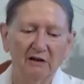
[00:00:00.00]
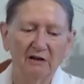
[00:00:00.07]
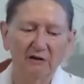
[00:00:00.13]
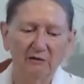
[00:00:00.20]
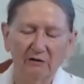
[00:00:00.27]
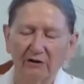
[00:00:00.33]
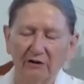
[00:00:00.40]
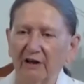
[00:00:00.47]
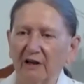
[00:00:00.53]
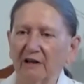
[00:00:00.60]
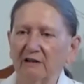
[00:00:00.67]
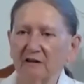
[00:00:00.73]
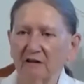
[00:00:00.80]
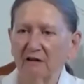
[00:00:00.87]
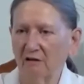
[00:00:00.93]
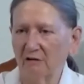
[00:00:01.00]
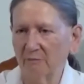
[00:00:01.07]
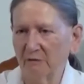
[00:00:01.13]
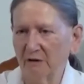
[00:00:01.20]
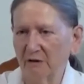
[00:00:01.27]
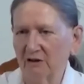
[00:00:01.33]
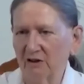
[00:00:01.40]
you create a
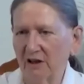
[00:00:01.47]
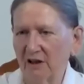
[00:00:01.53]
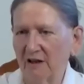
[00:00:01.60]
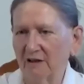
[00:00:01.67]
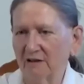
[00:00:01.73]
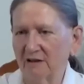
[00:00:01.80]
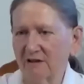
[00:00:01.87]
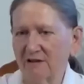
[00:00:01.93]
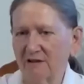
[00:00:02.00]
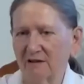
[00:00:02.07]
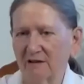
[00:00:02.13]
karmic debt.